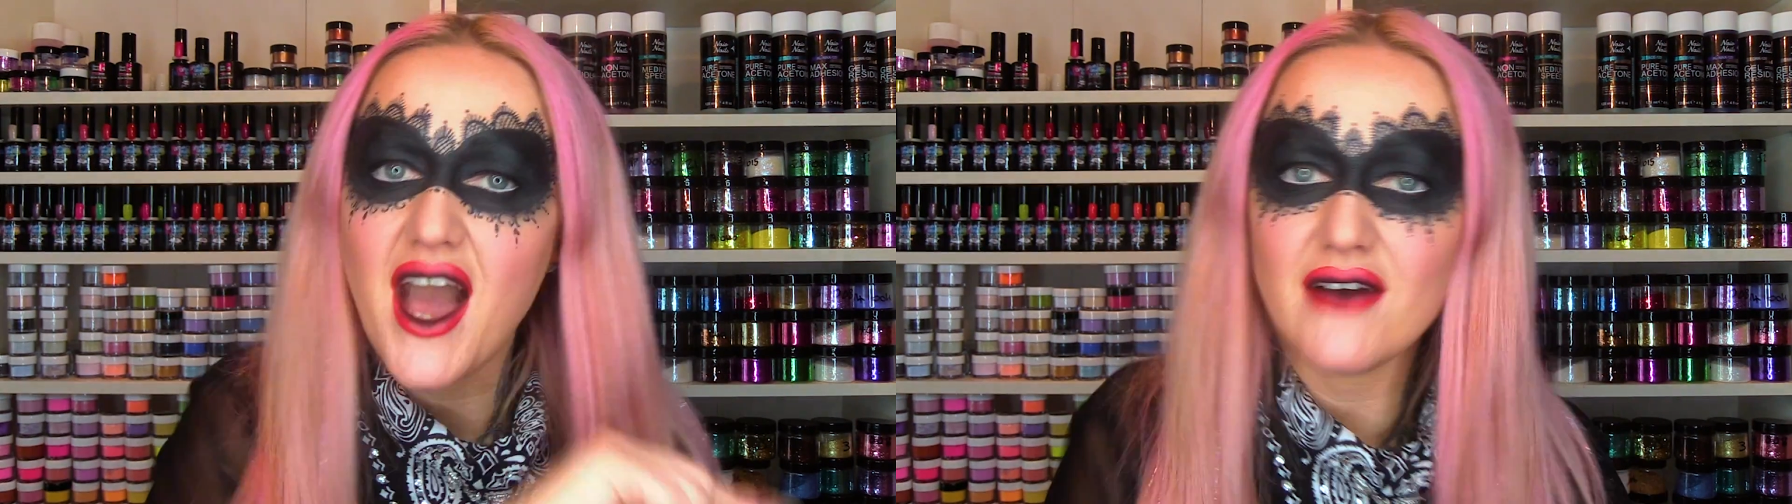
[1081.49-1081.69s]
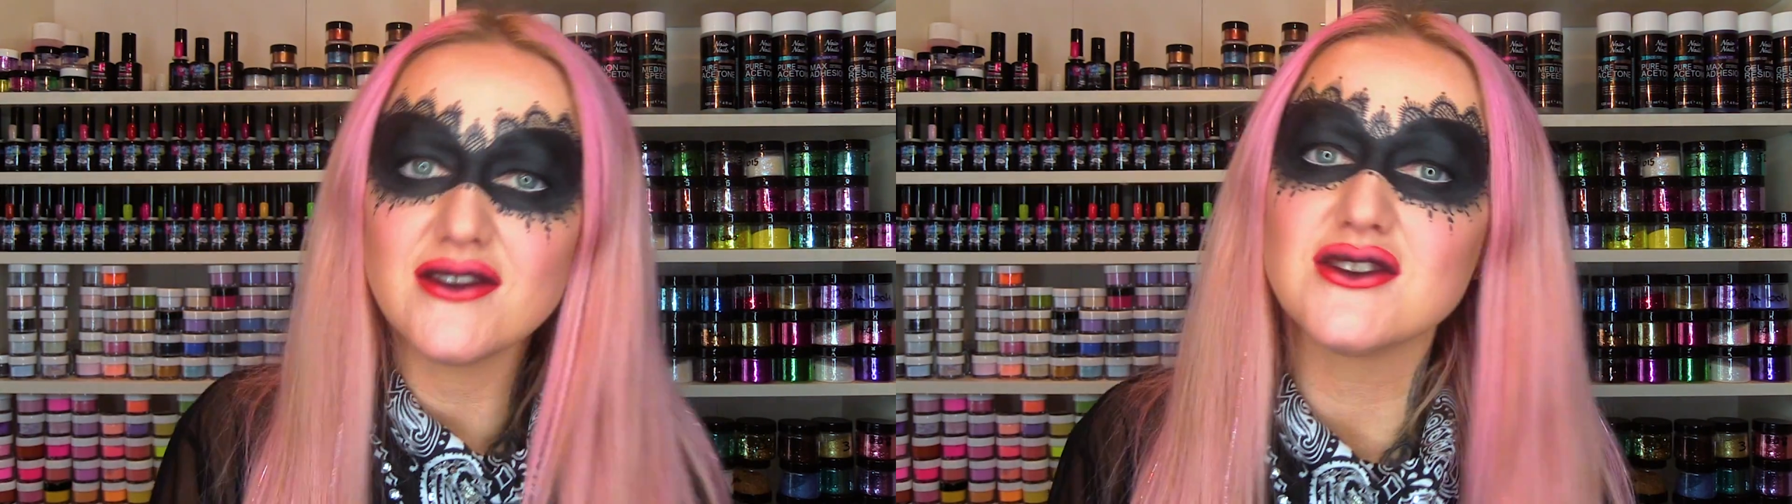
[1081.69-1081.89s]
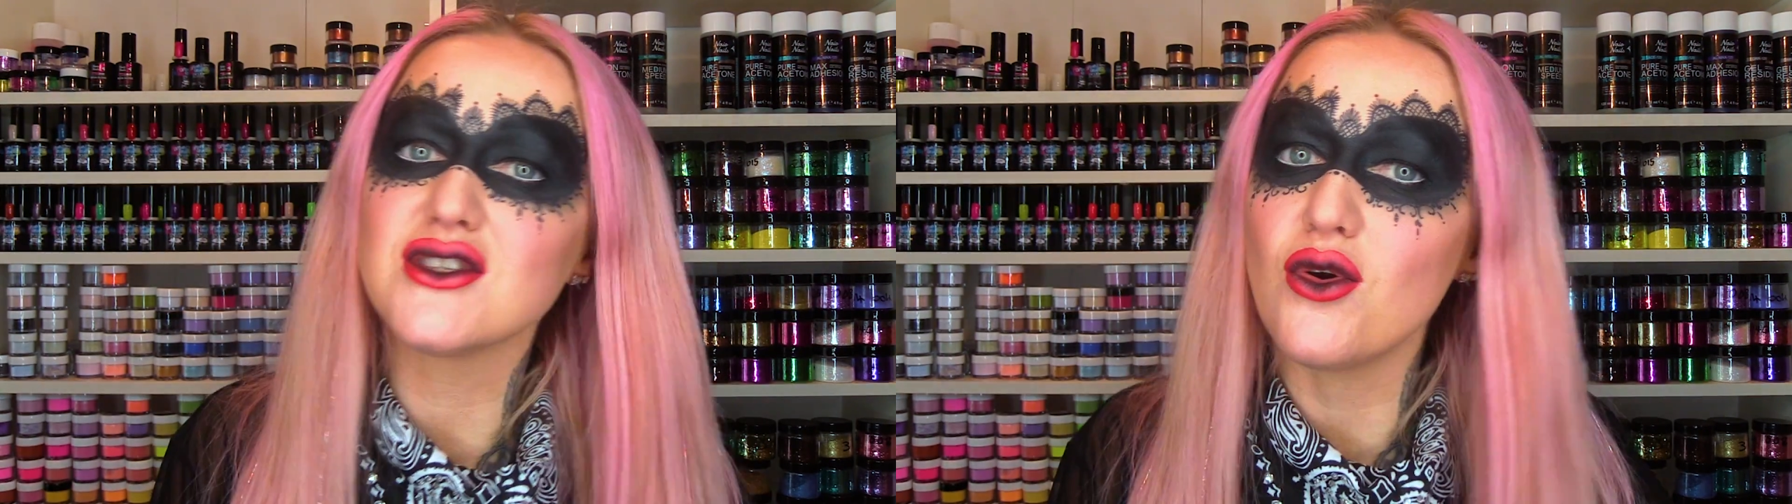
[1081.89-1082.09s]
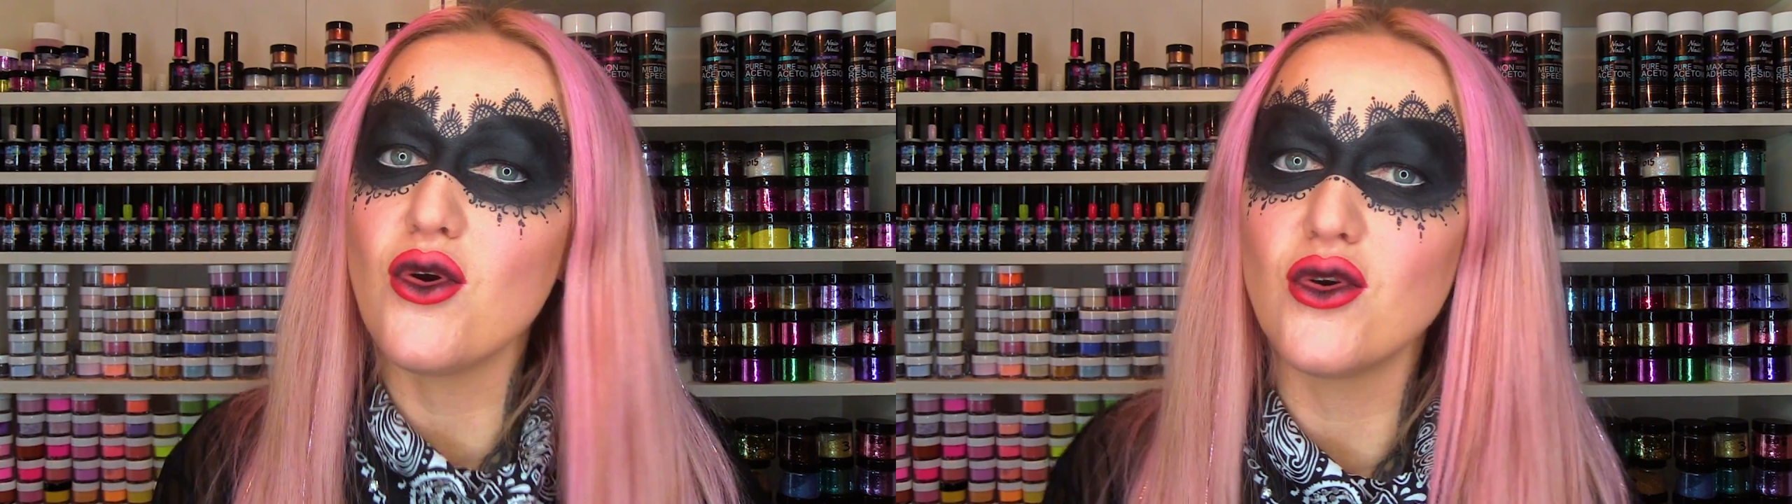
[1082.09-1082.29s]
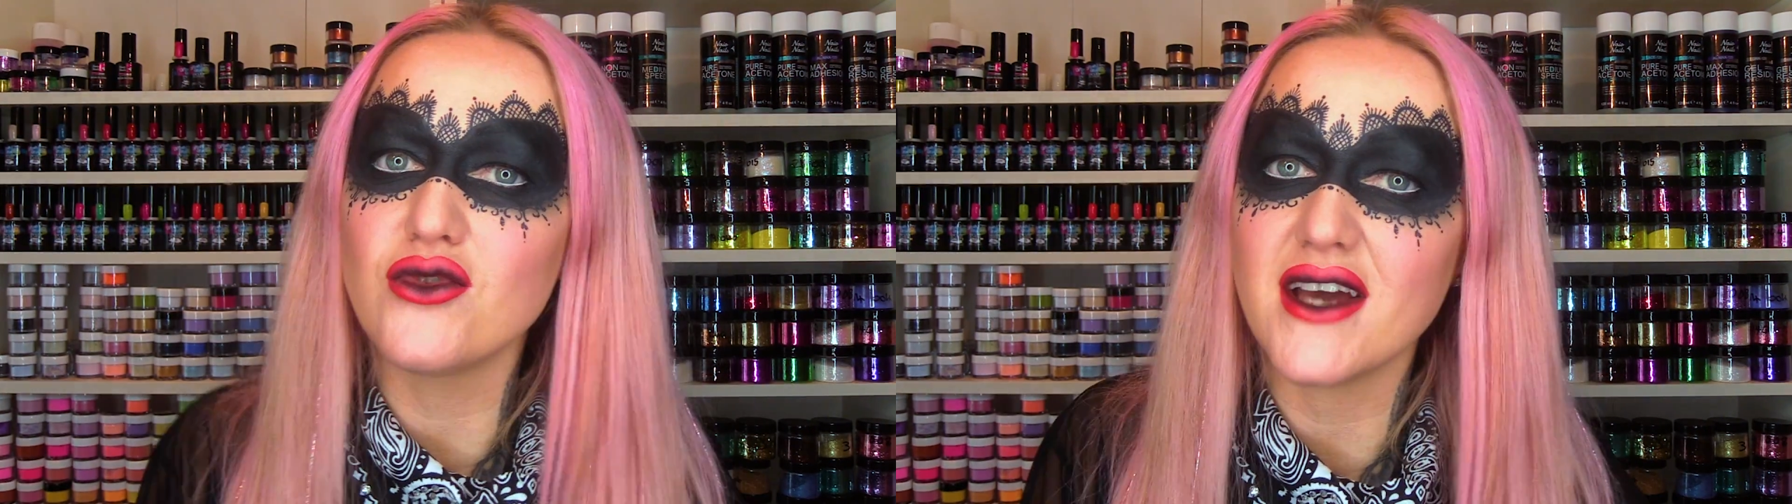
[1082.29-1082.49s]
haven't
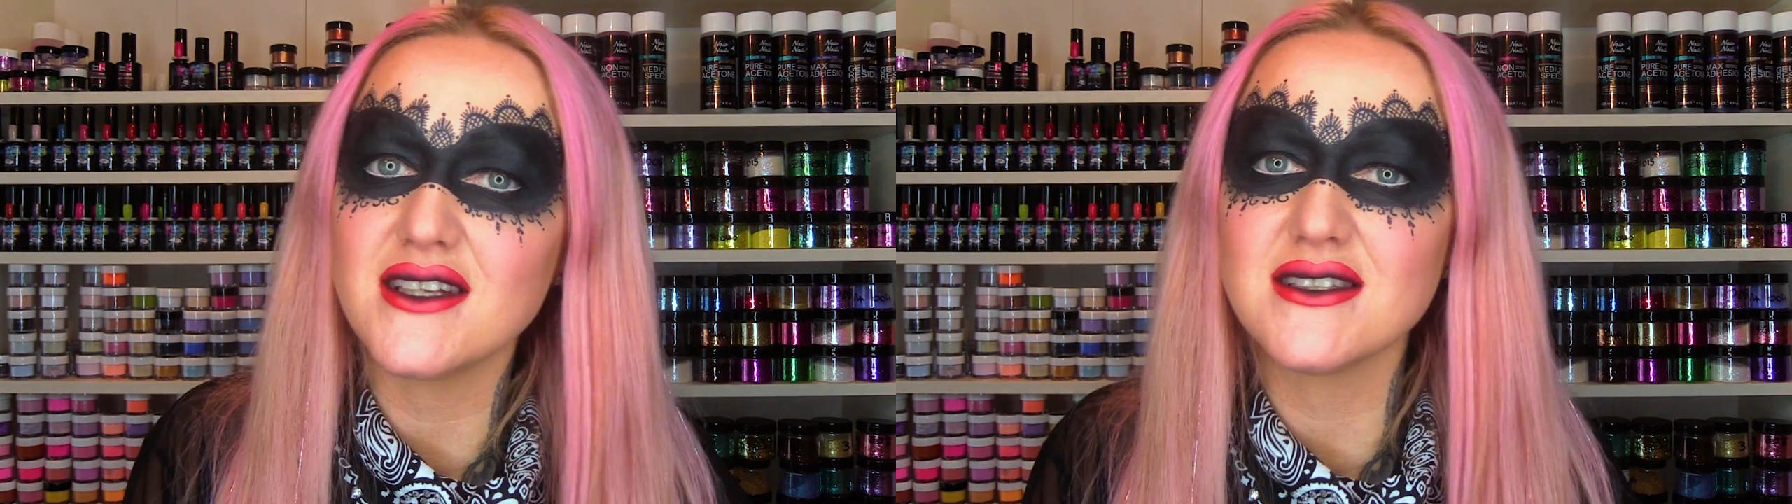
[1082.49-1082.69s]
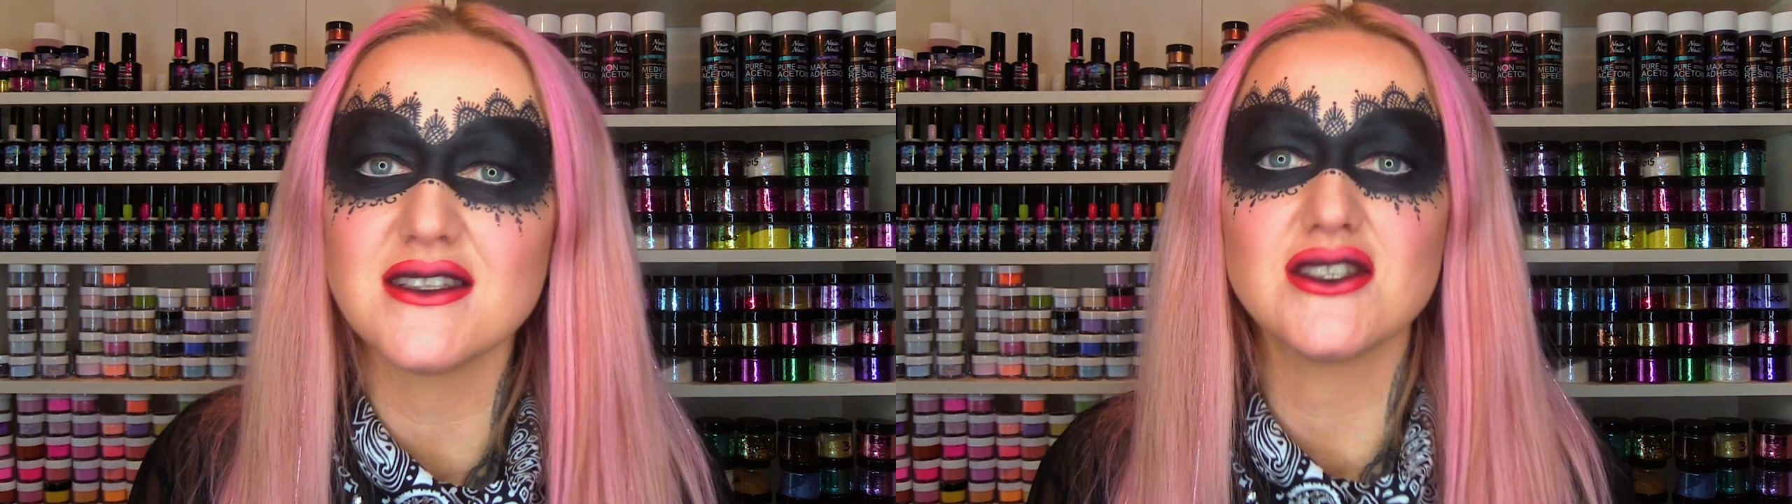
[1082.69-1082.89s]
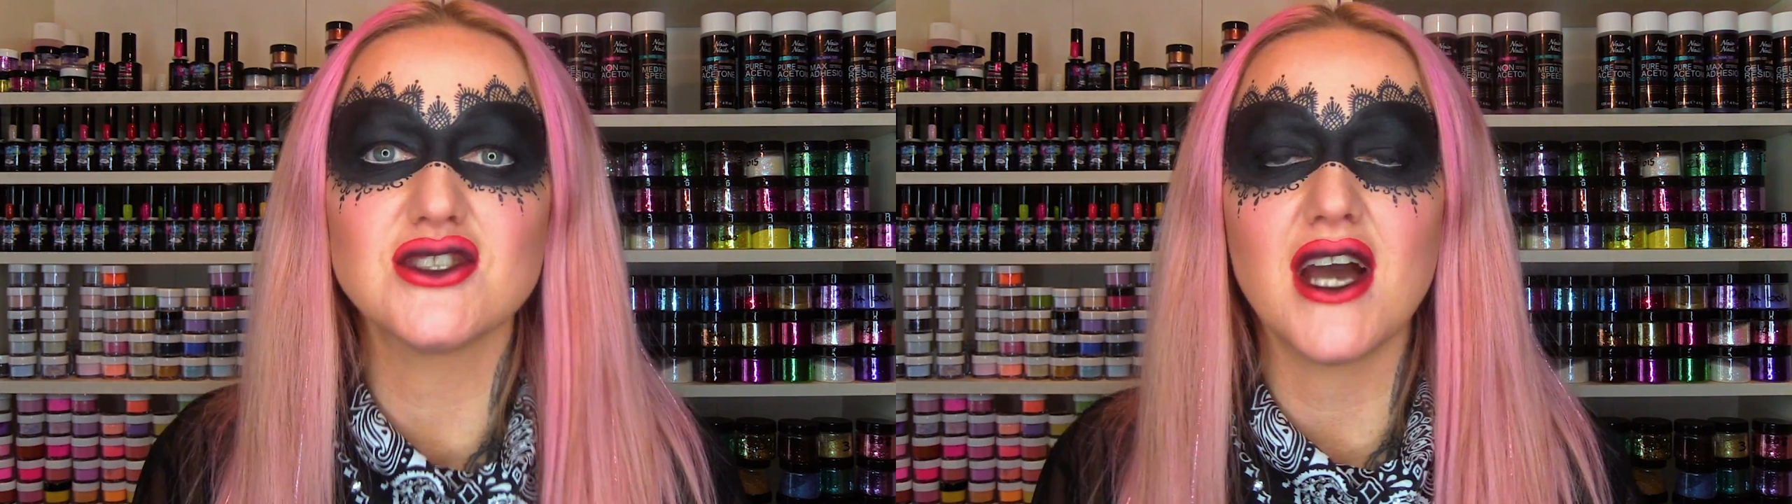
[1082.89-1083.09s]
already to this